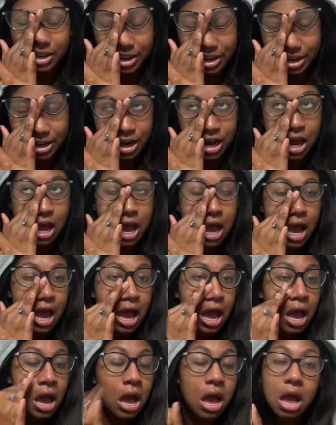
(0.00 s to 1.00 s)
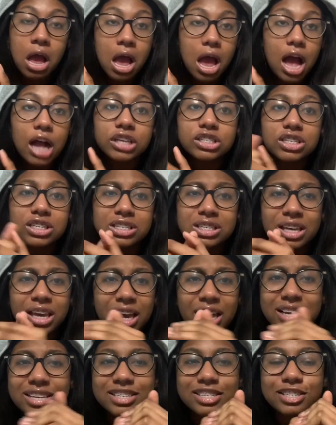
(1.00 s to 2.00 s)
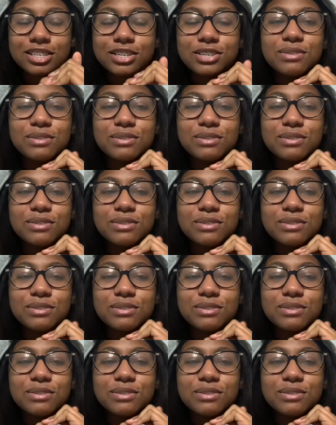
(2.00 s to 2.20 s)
And I just can't see